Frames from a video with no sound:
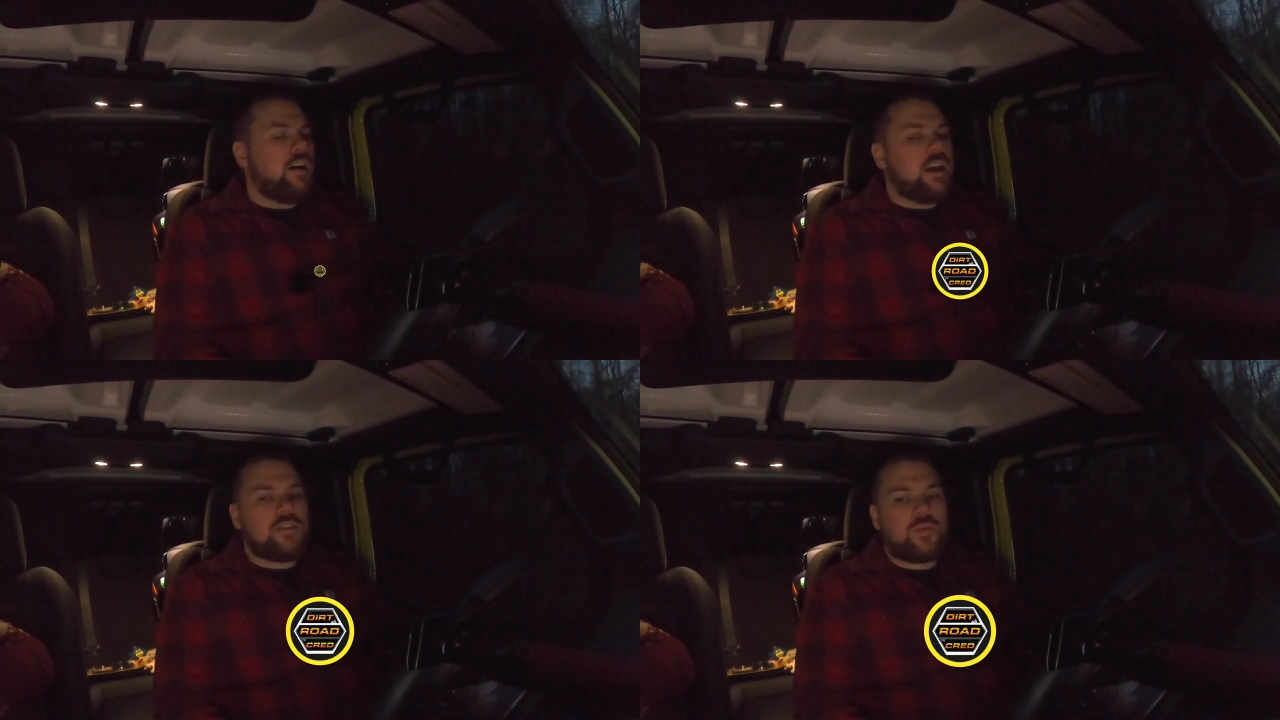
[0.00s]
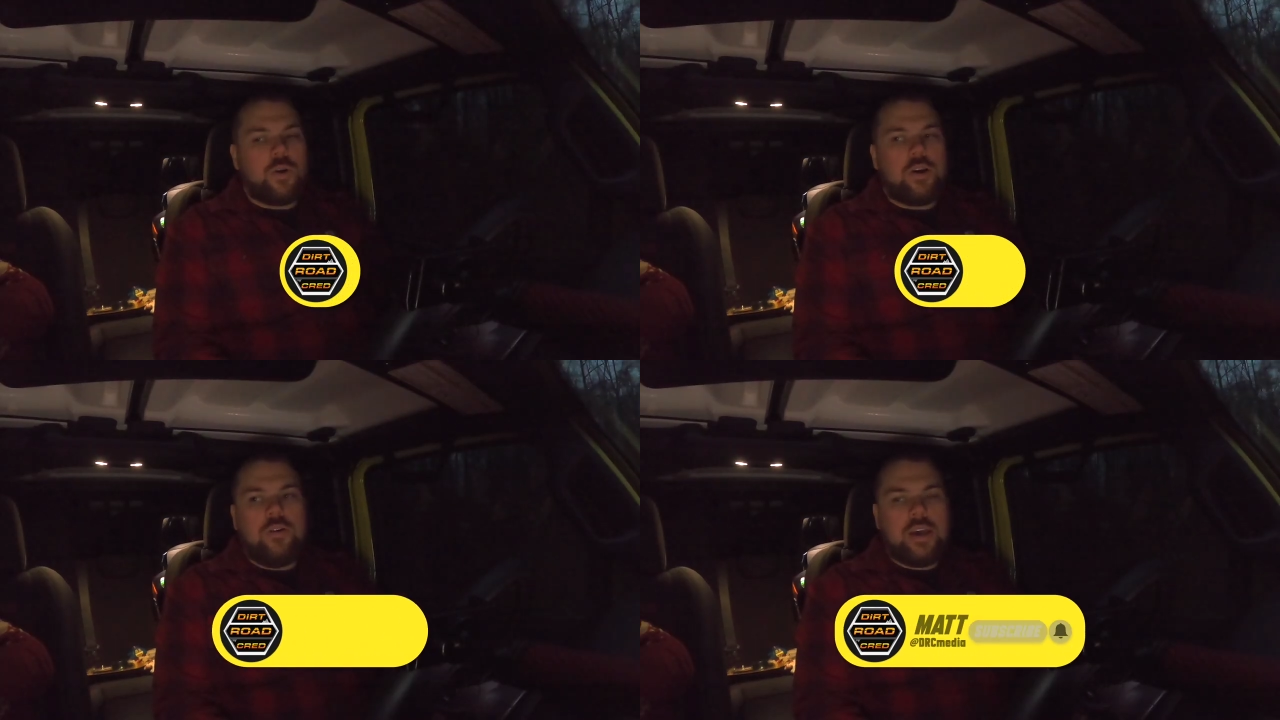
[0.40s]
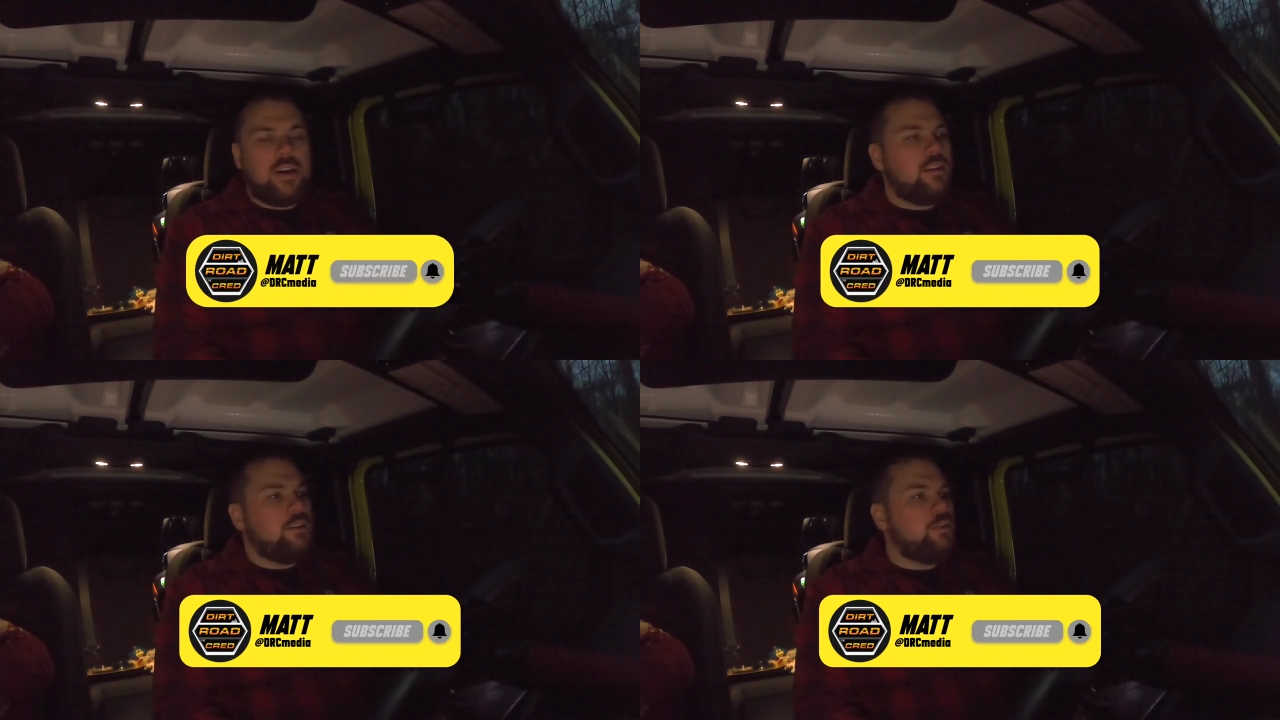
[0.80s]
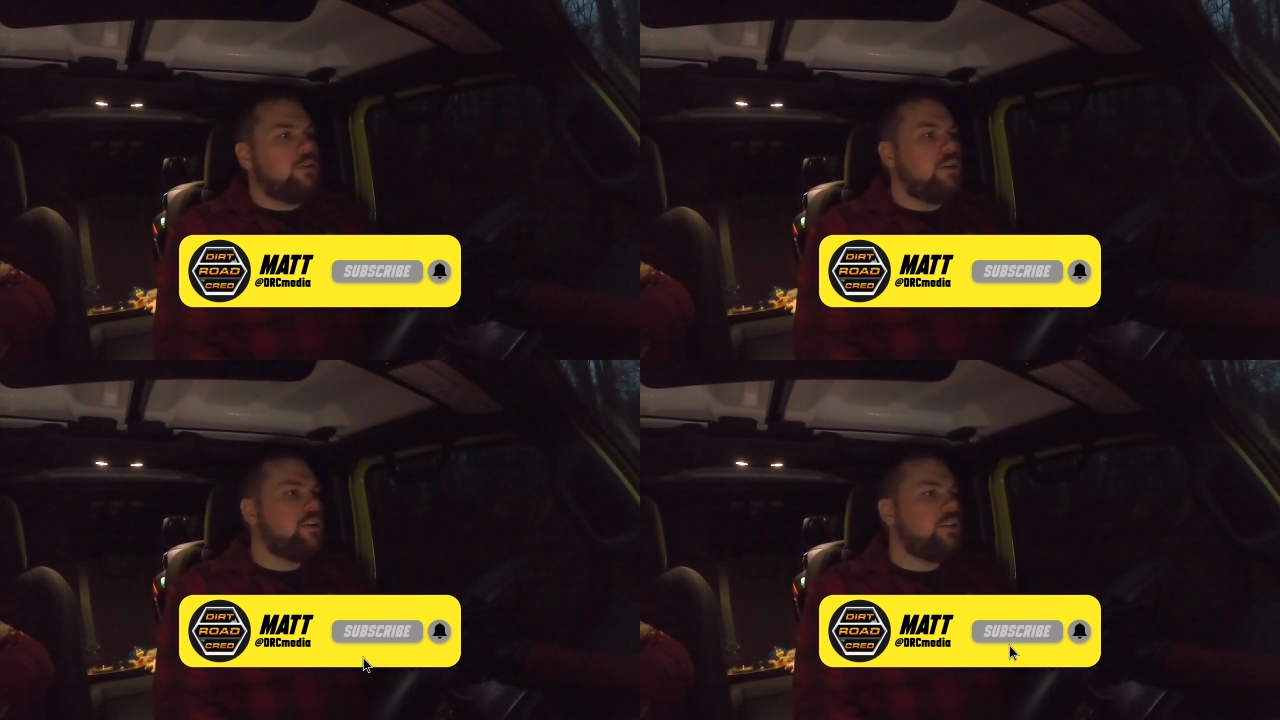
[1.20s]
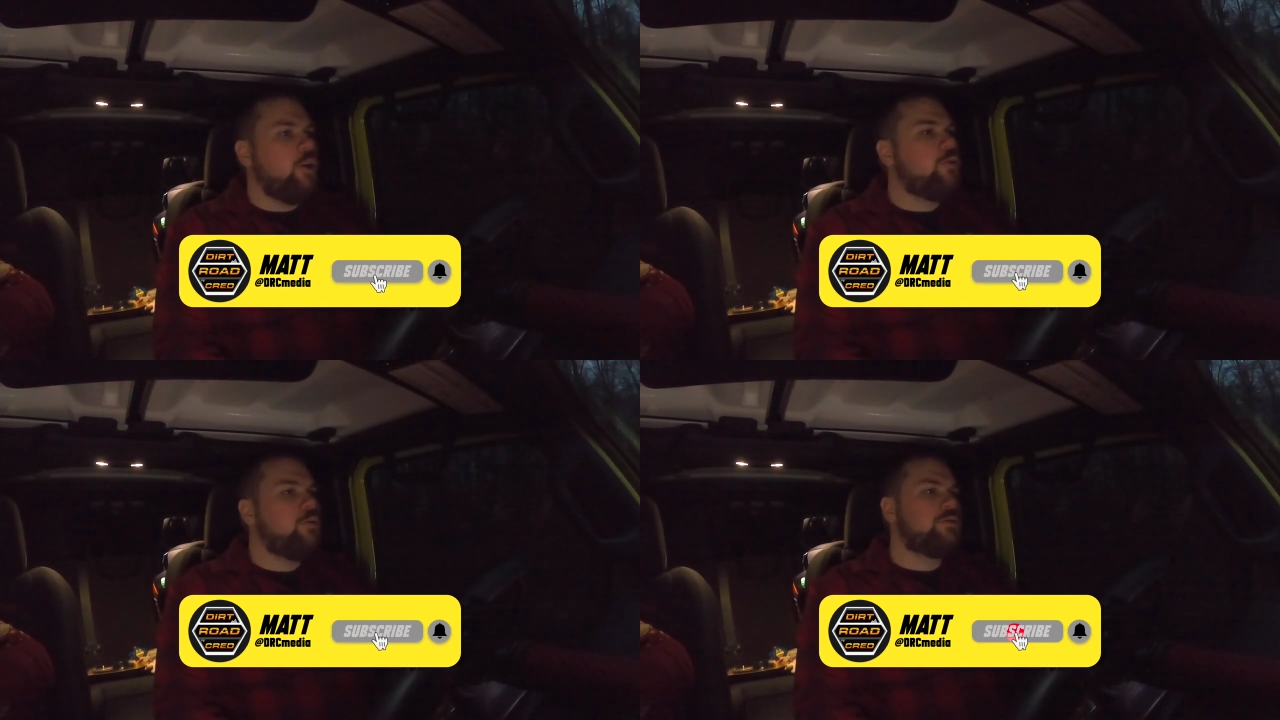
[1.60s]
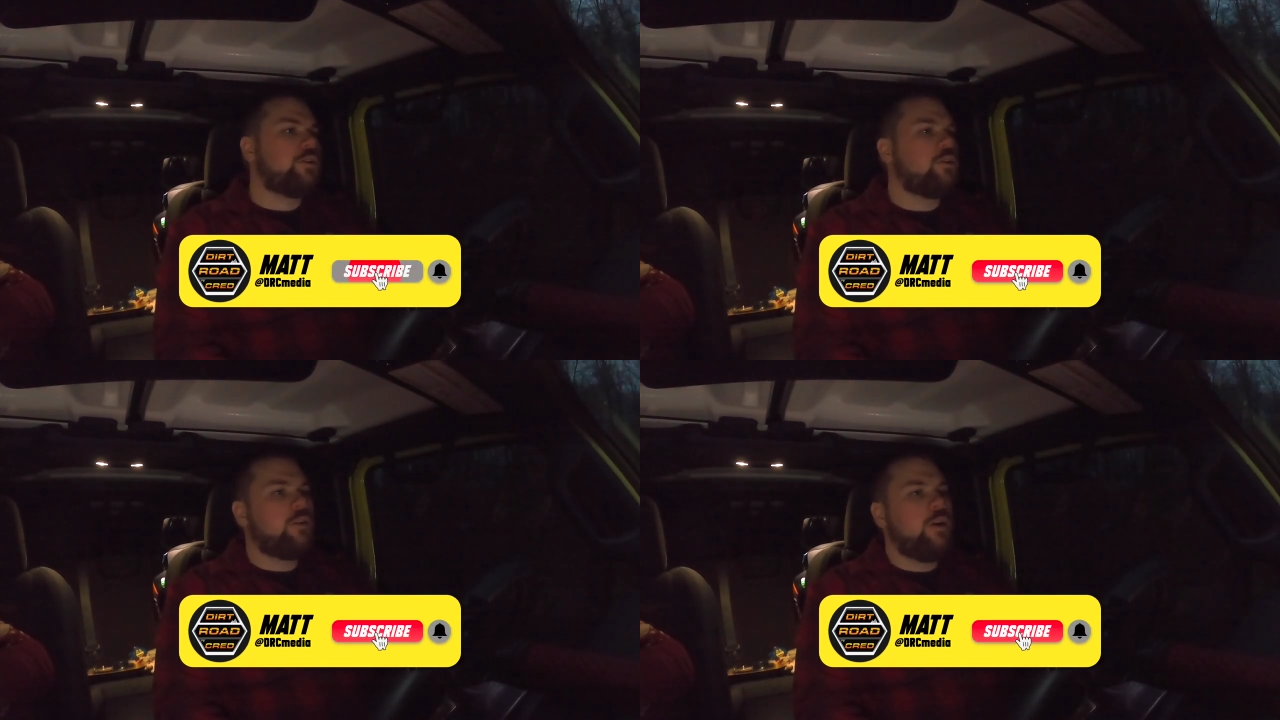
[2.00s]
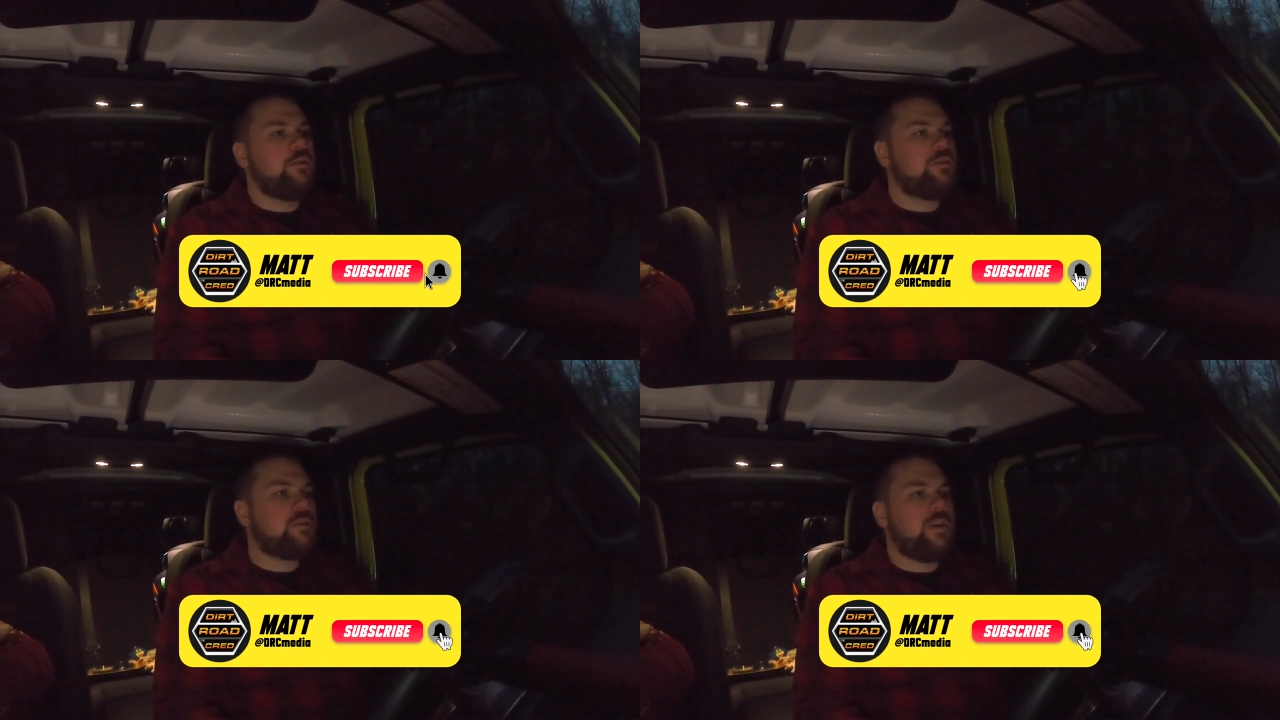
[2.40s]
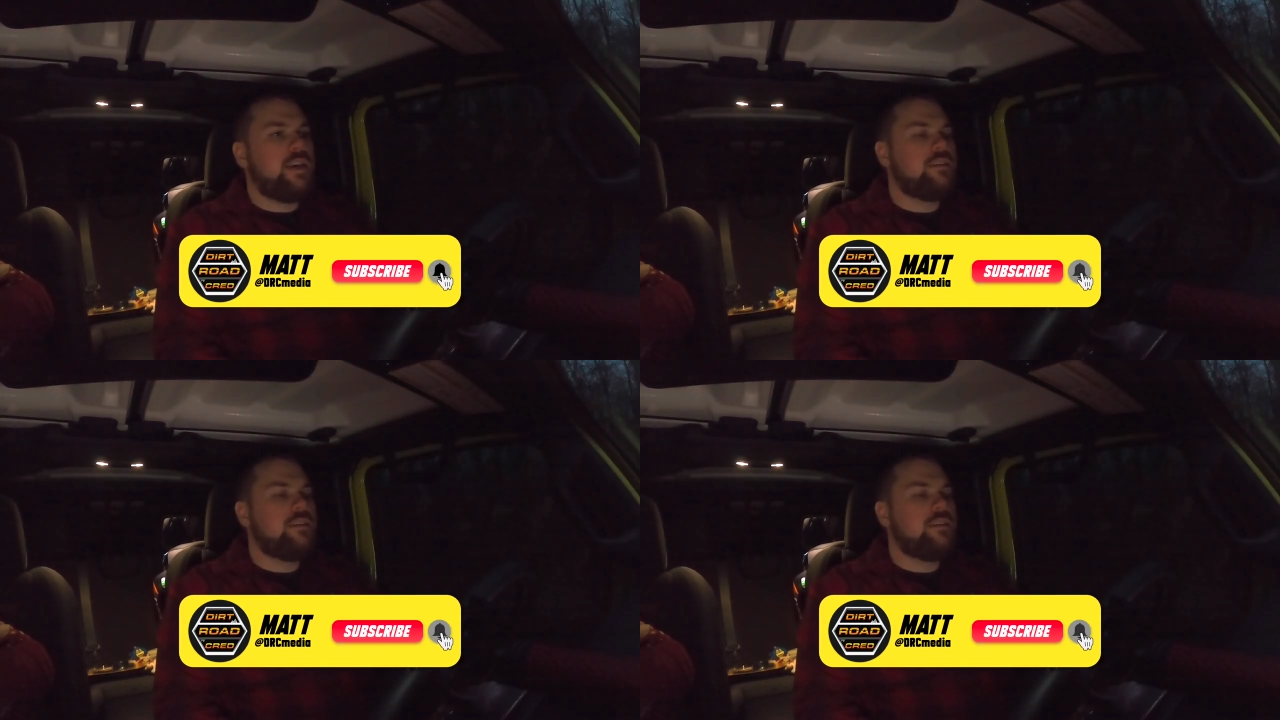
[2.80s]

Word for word: right guys, so we're going down a little local dirt road to me.